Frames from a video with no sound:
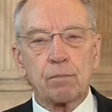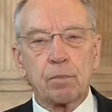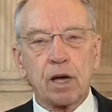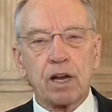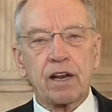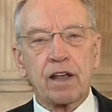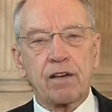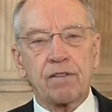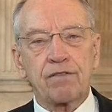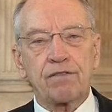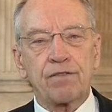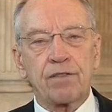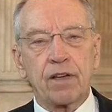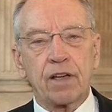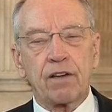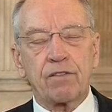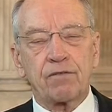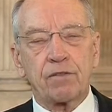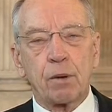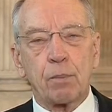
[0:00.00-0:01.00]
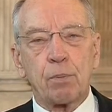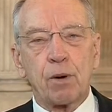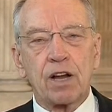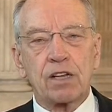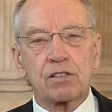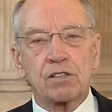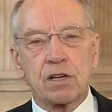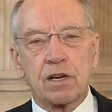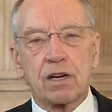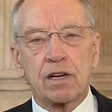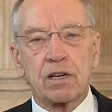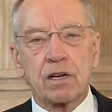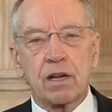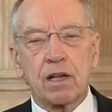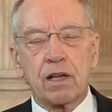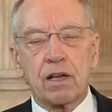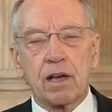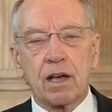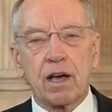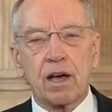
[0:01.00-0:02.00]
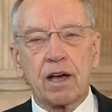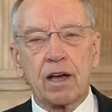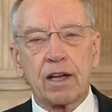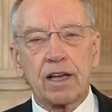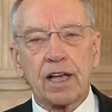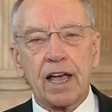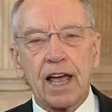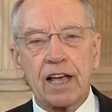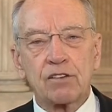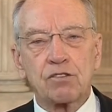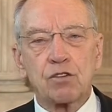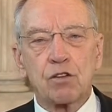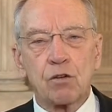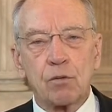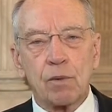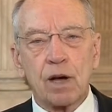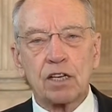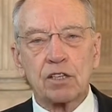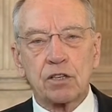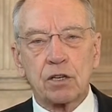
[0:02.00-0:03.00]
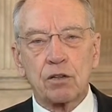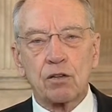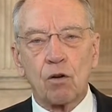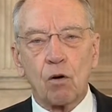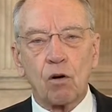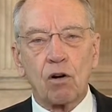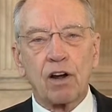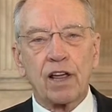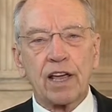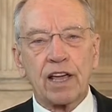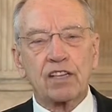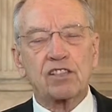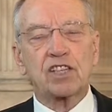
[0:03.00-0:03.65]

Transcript: But if the president has too much authority,